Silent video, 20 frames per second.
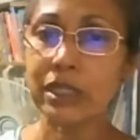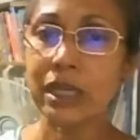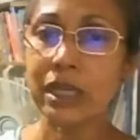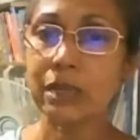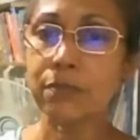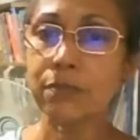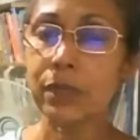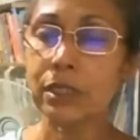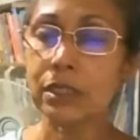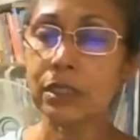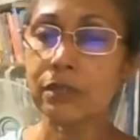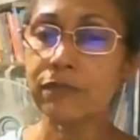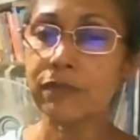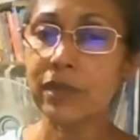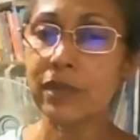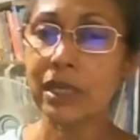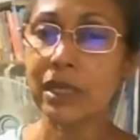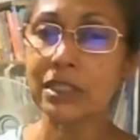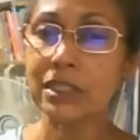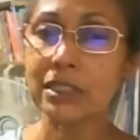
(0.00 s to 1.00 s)
than
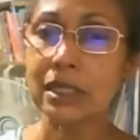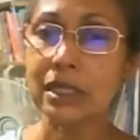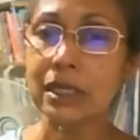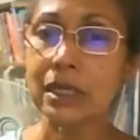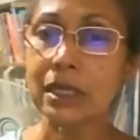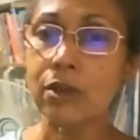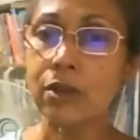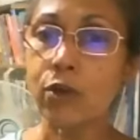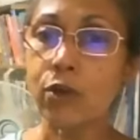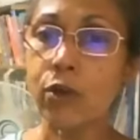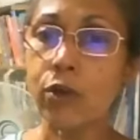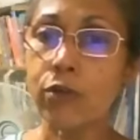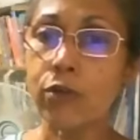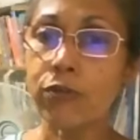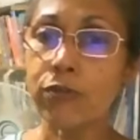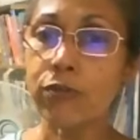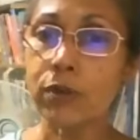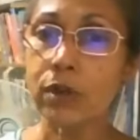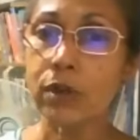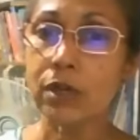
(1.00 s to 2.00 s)
butterflies
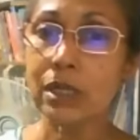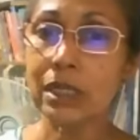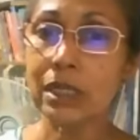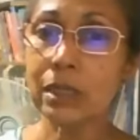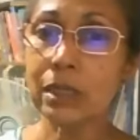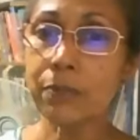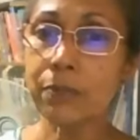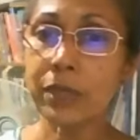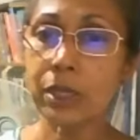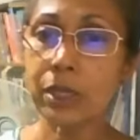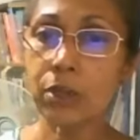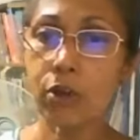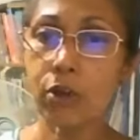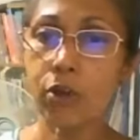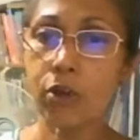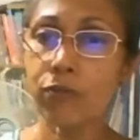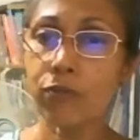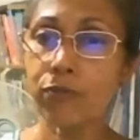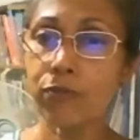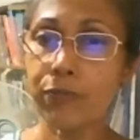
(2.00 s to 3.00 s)
leaping
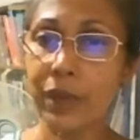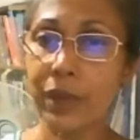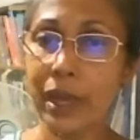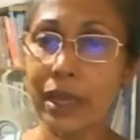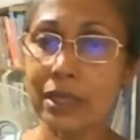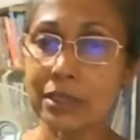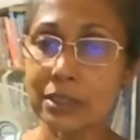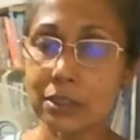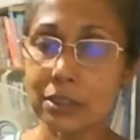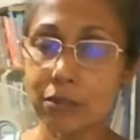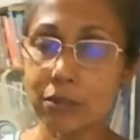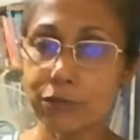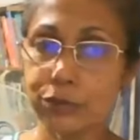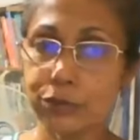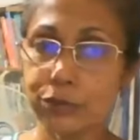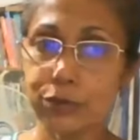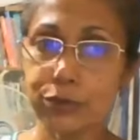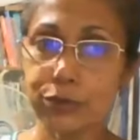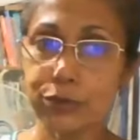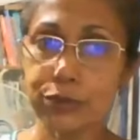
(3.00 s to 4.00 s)
off banks of
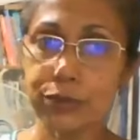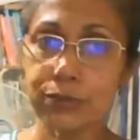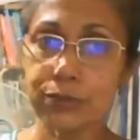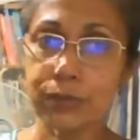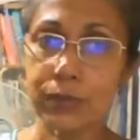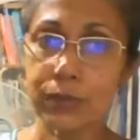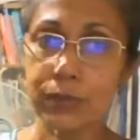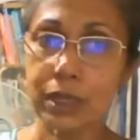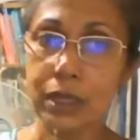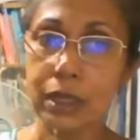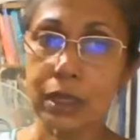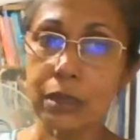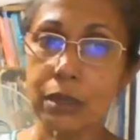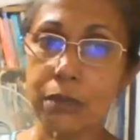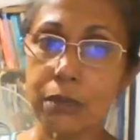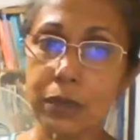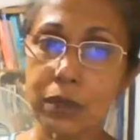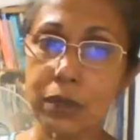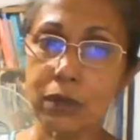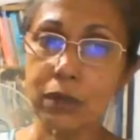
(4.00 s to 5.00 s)
noon,
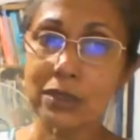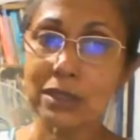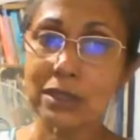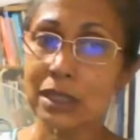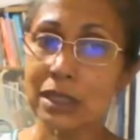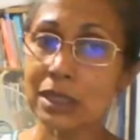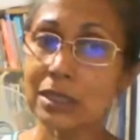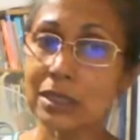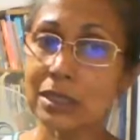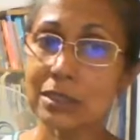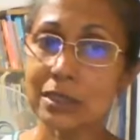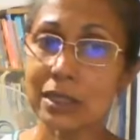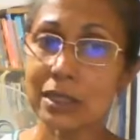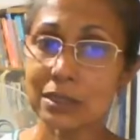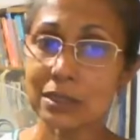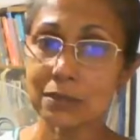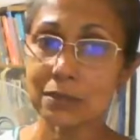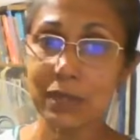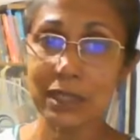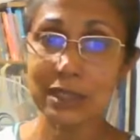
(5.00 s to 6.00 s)
because the
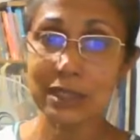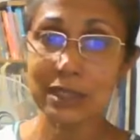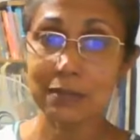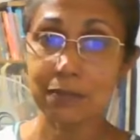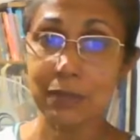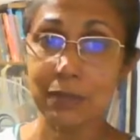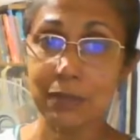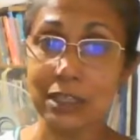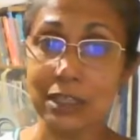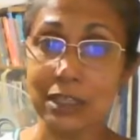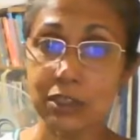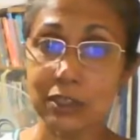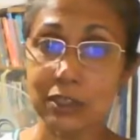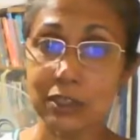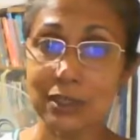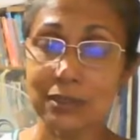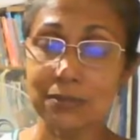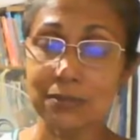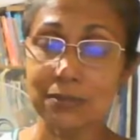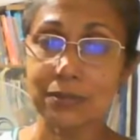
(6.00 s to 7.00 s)
insects make
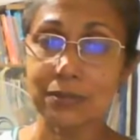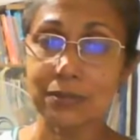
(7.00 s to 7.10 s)
splashes.